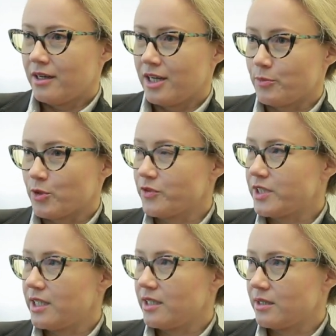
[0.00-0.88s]
I prove
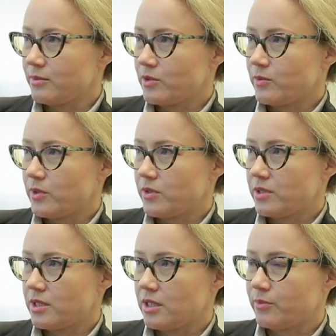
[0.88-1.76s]
theorems which
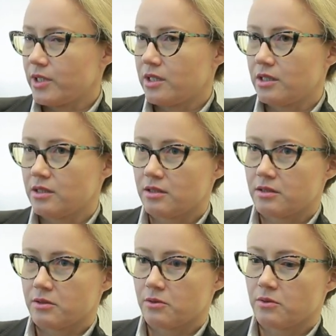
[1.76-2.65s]
stand behind it
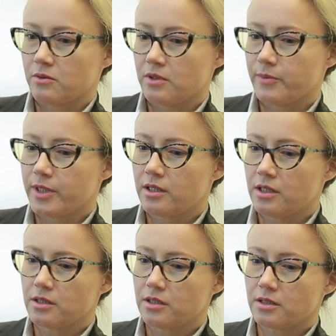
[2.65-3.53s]
and not only
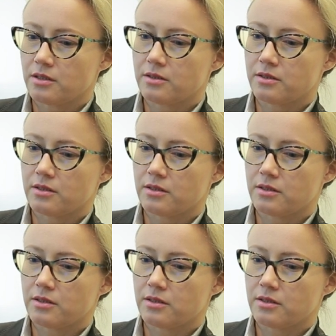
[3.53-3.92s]
behind it,